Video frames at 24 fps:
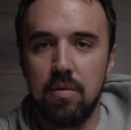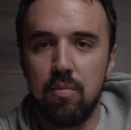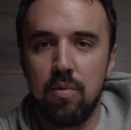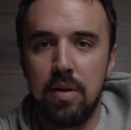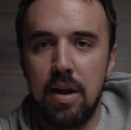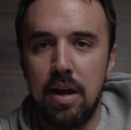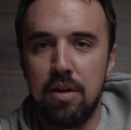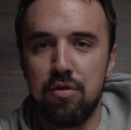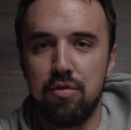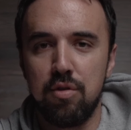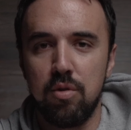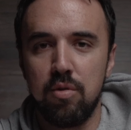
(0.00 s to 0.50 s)
what
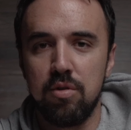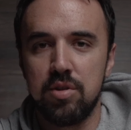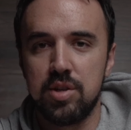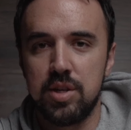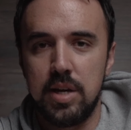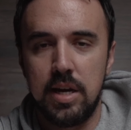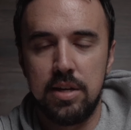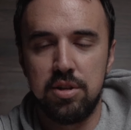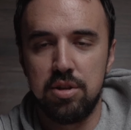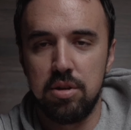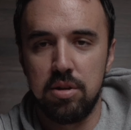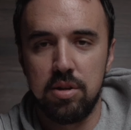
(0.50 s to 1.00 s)
I do is
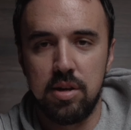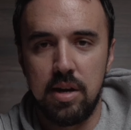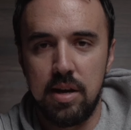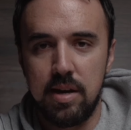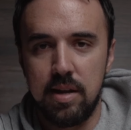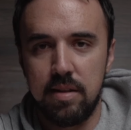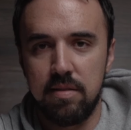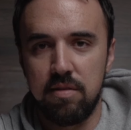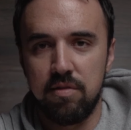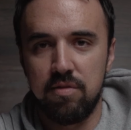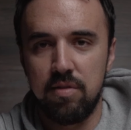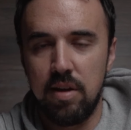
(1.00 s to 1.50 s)
I just
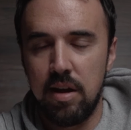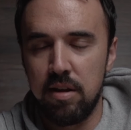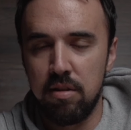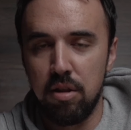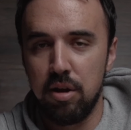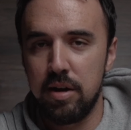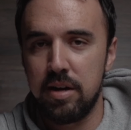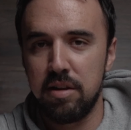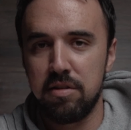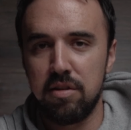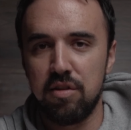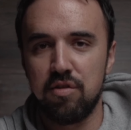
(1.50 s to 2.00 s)

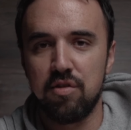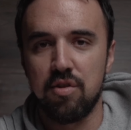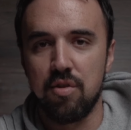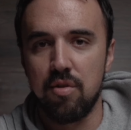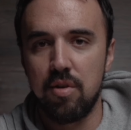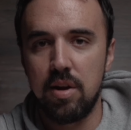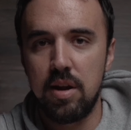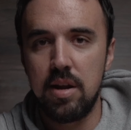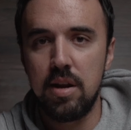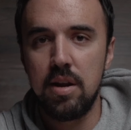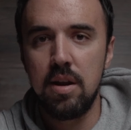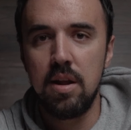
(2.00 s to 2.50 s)
look at the
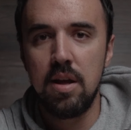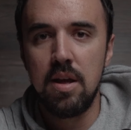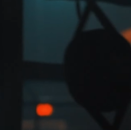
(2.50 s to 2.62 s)
screen,